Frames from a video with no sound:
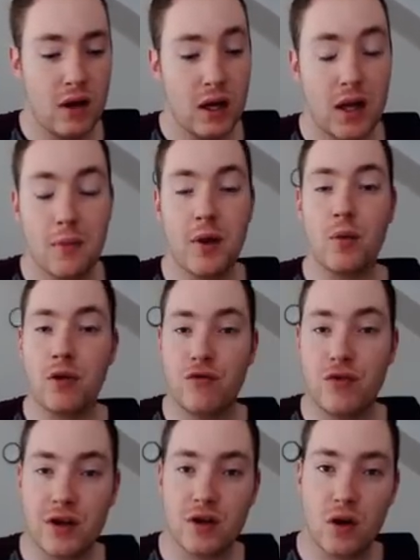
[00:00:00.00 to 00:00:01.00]
let me know what you
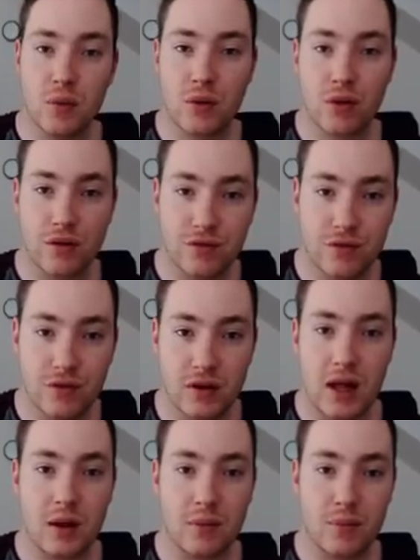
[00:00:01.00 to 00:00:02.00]
think in the comments for
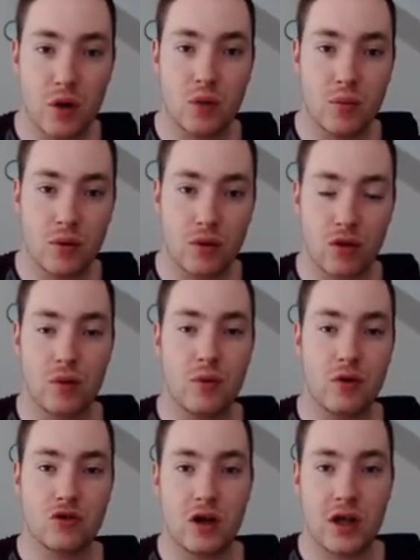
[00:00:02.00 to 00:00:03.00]
that Pokemon Sun and
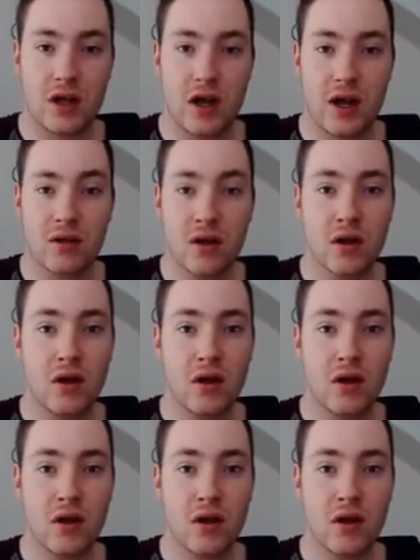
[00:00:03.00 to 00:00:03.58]
Moon trailer, guys.